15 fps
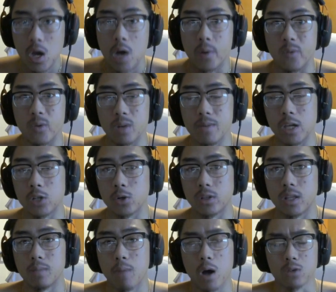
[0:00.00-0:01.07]
We want to make sure that
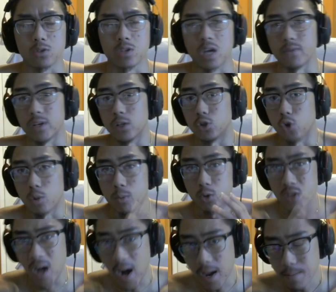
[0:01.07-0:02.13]
the monsters have an enjoyable
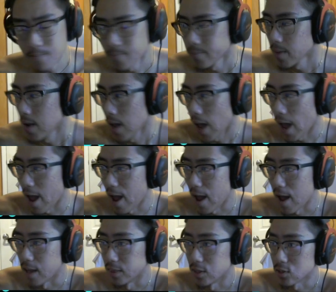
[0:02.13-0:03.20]
time,
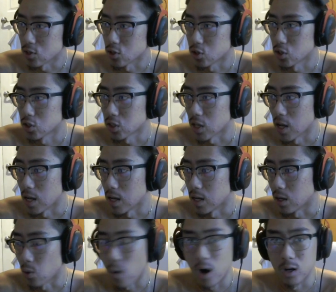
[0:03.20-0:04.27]
and this is just a
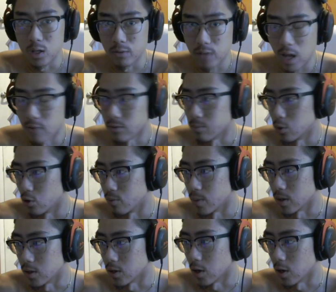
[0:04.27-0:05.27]
quality of life improvement,